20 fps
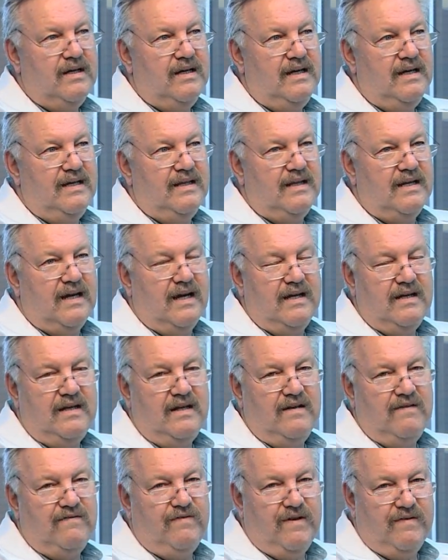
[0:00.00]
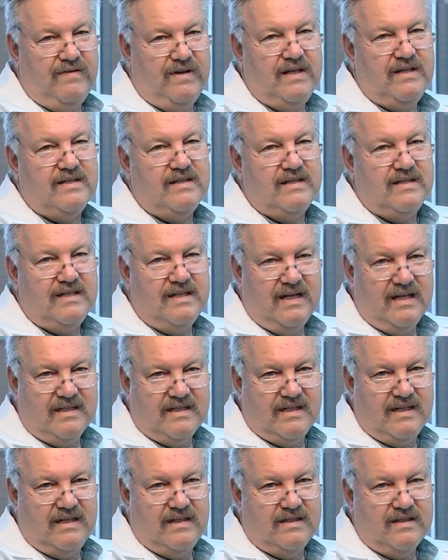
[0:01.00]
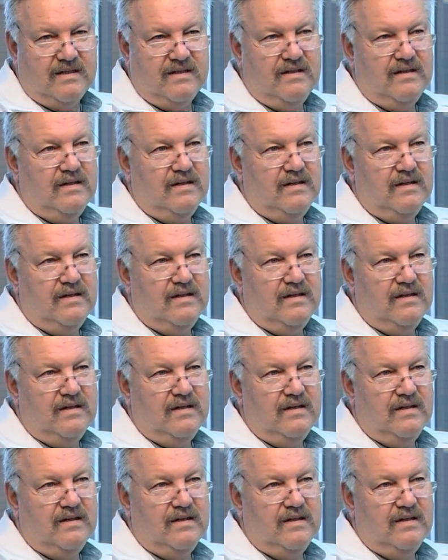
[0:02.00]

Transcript: in the 1950s and 60s